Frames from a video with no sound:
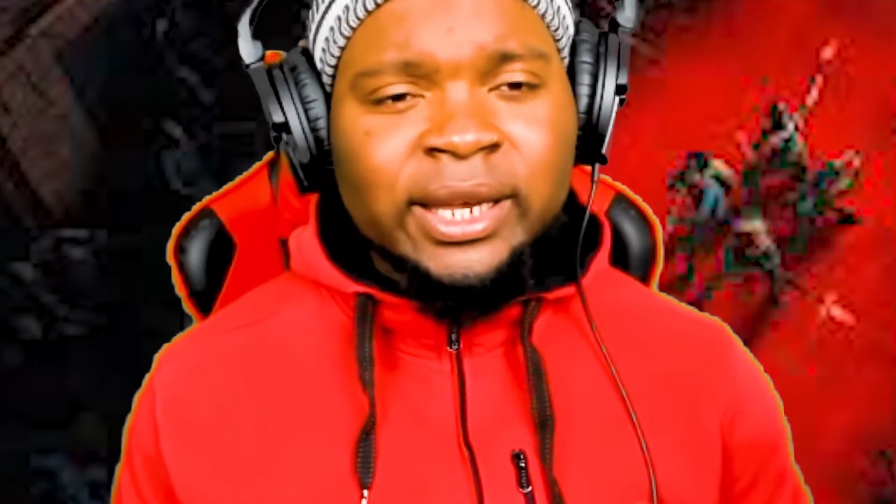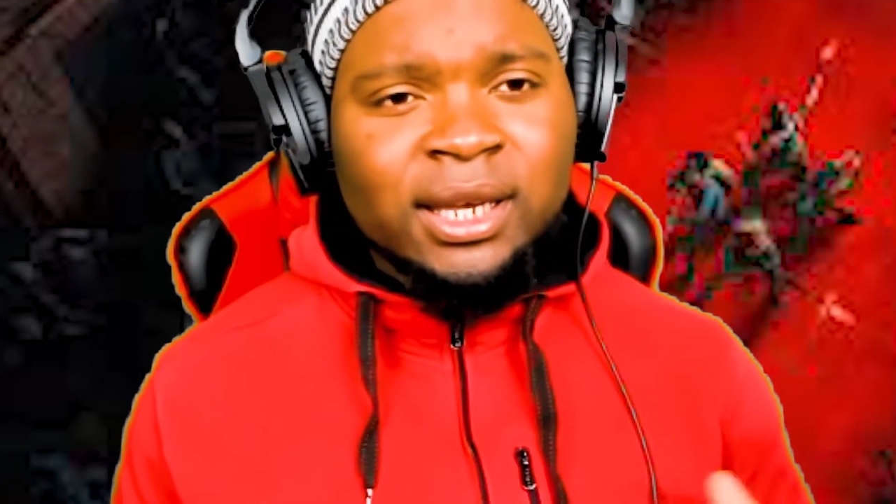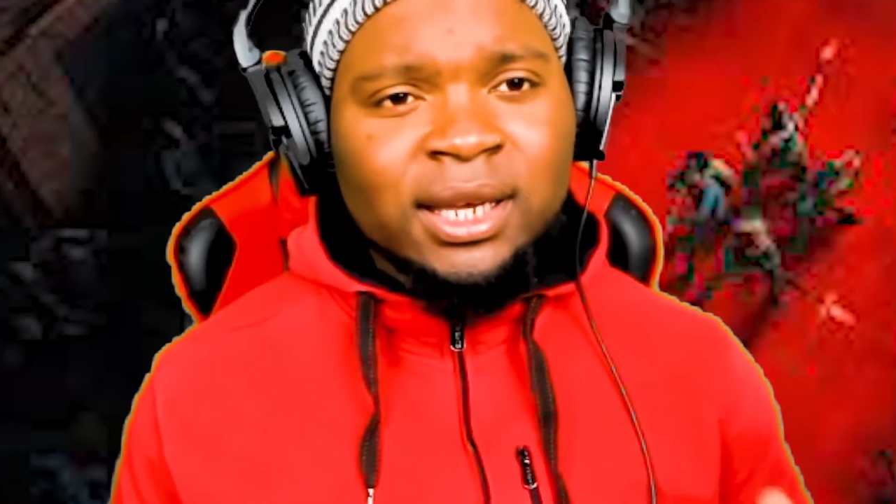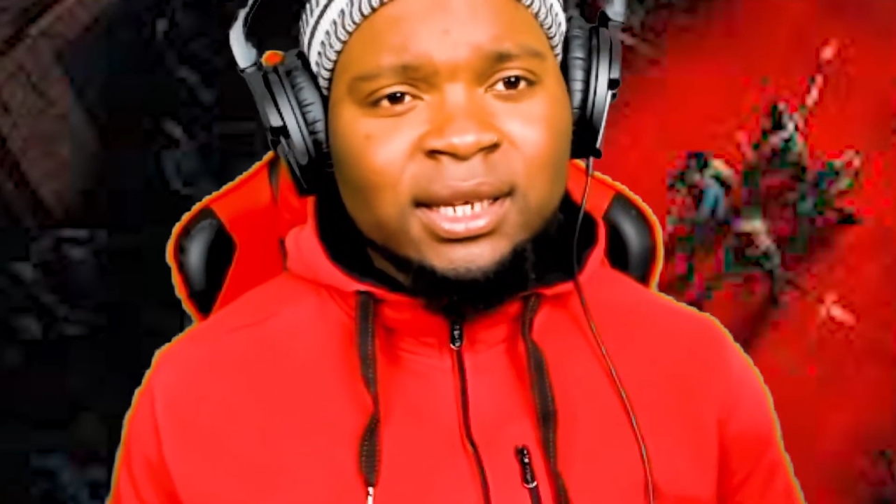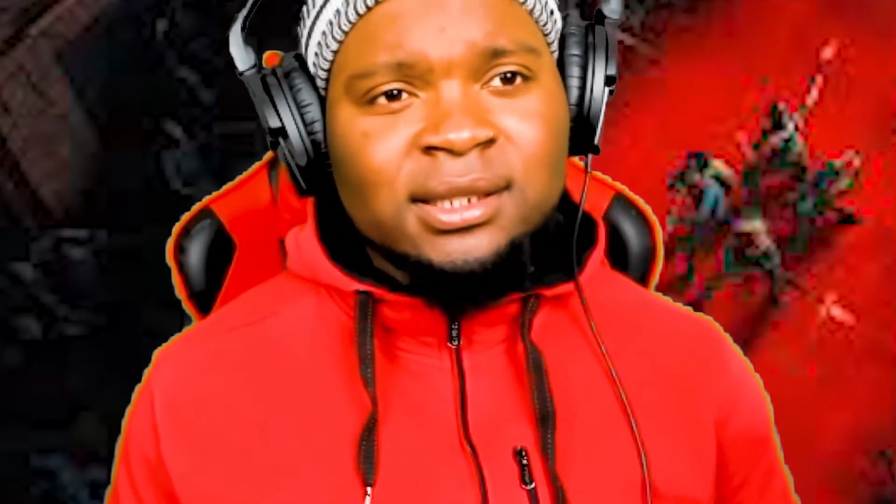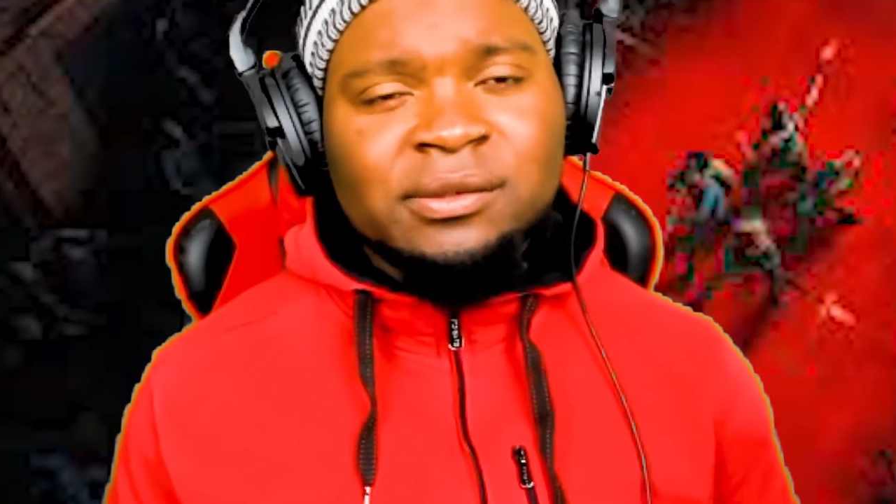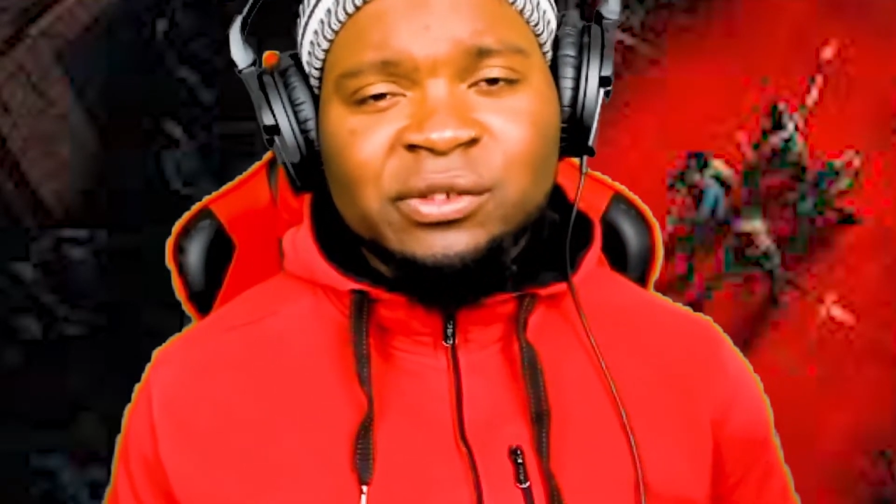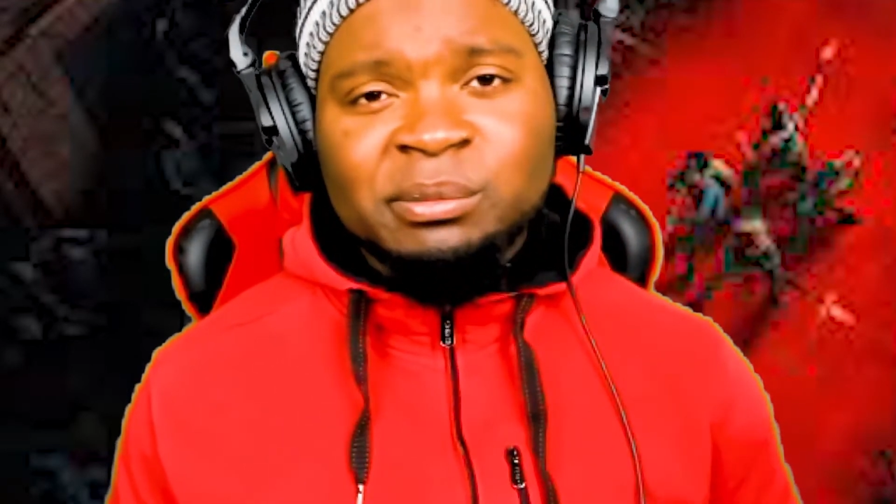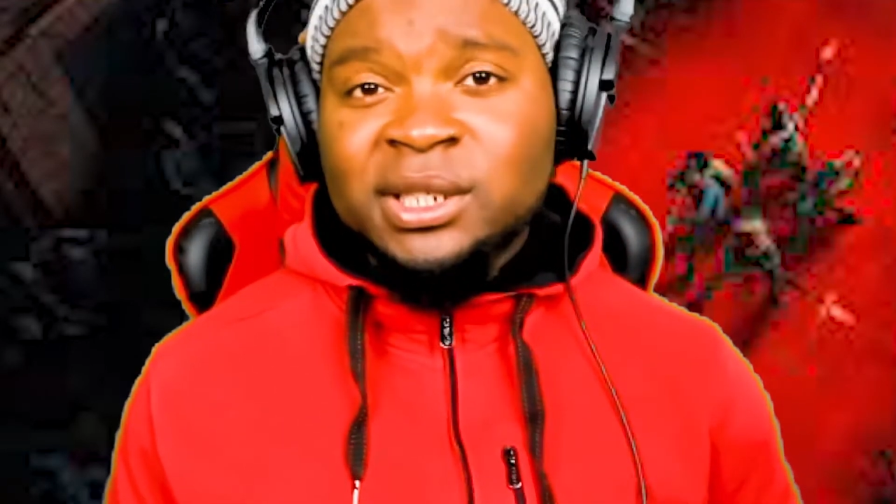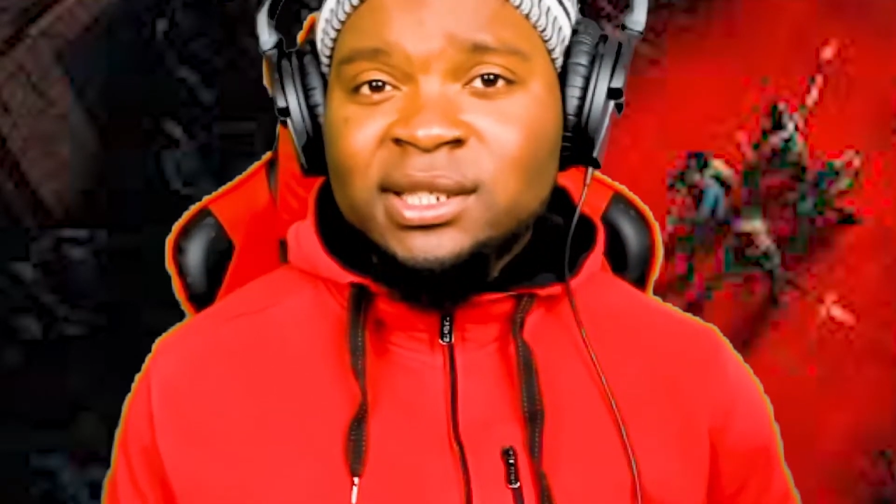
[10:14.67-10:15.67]
is
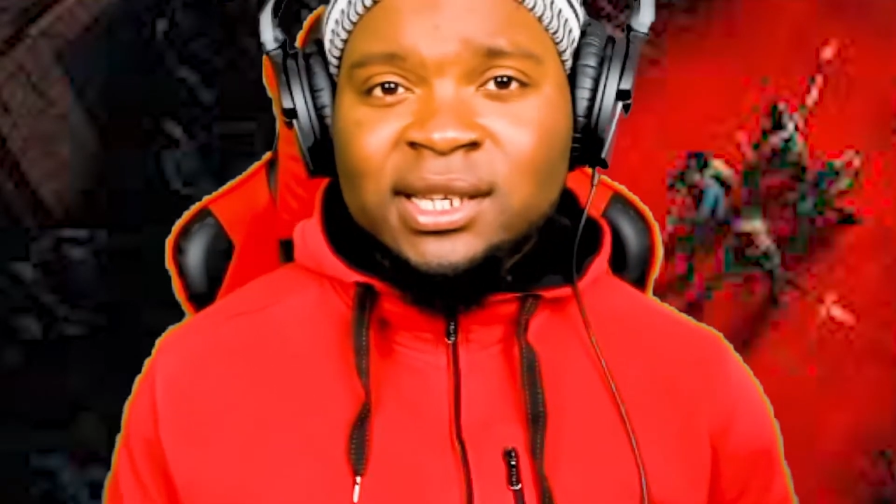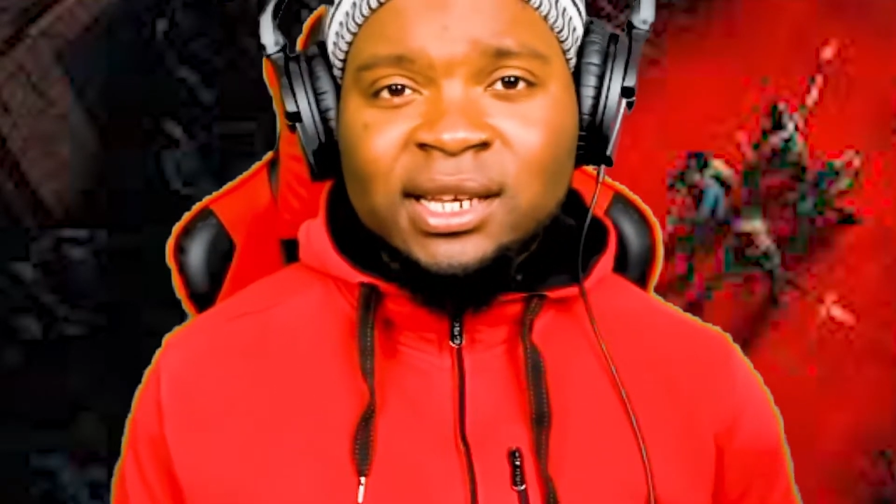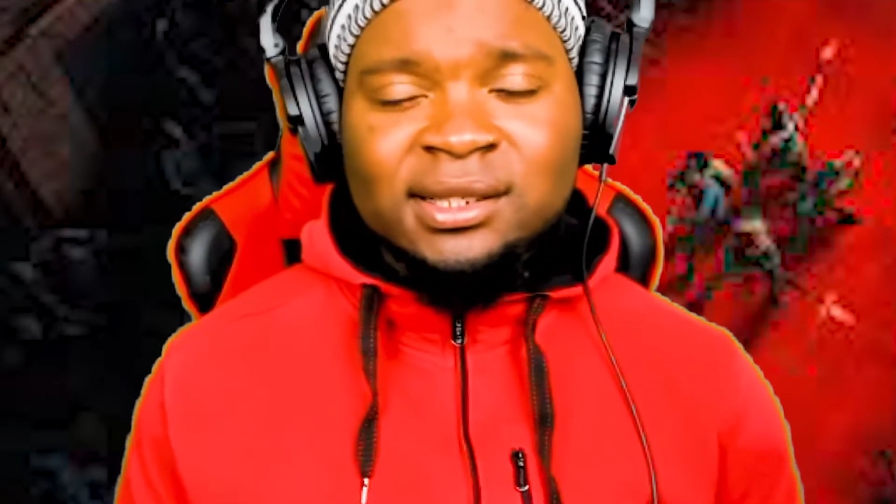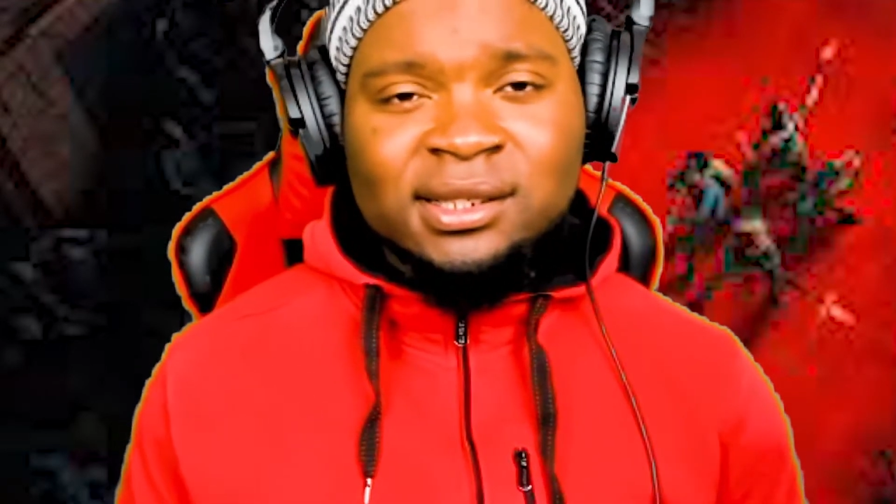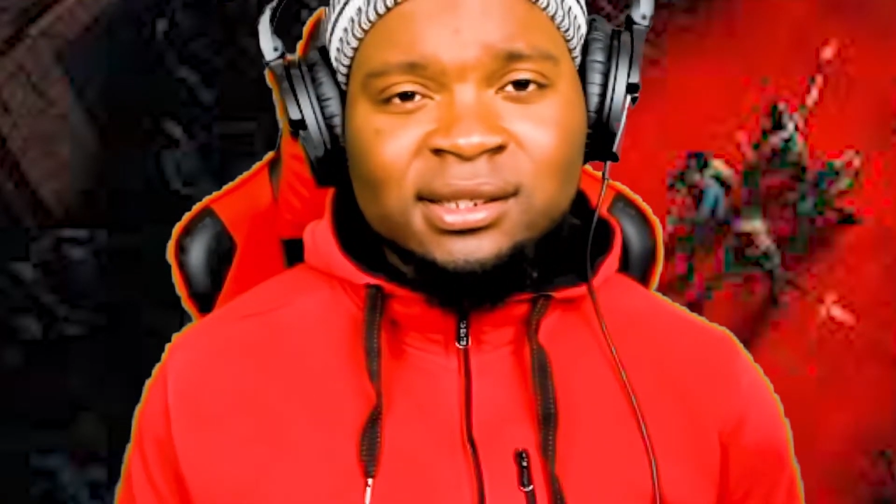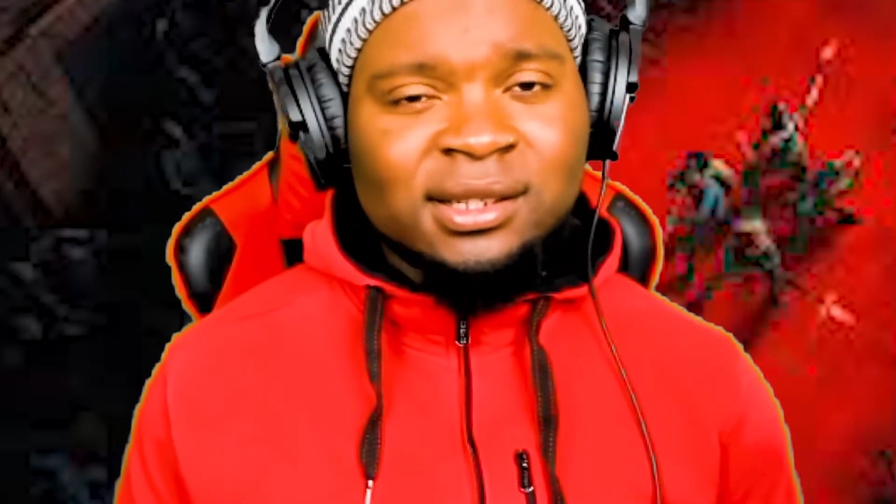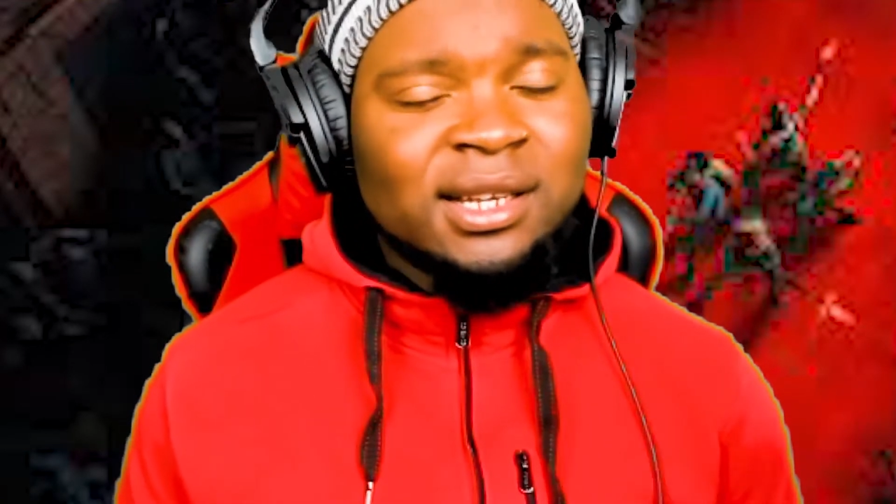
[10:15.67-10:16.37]
from the States.